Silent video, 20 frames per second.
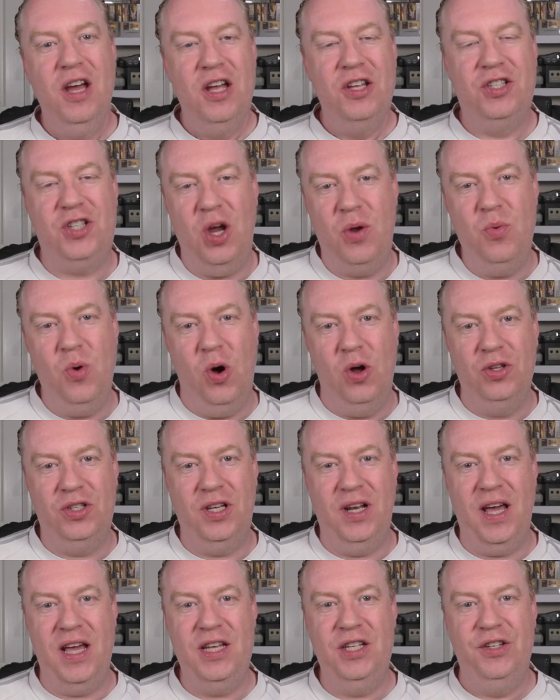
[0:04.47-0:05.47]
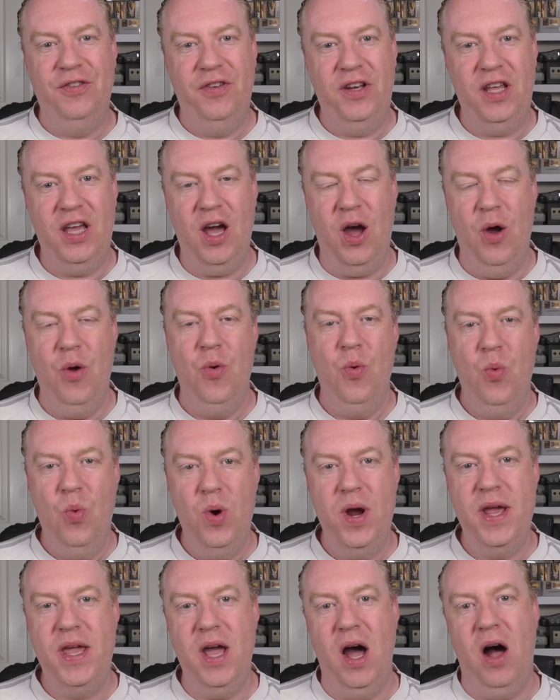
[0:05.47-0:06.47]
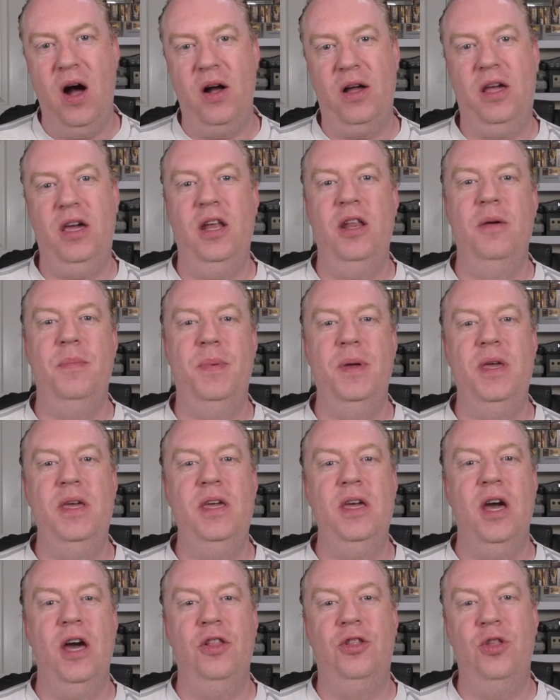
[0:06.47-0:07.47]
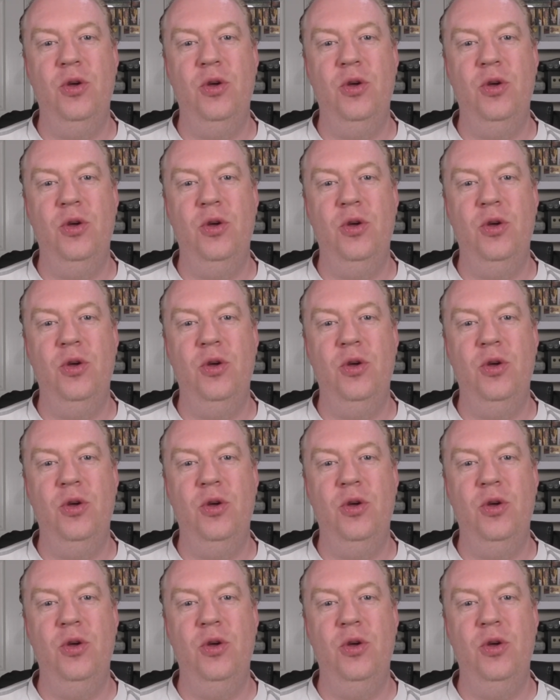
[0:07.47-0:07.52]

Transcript: So on today's video, we are going to be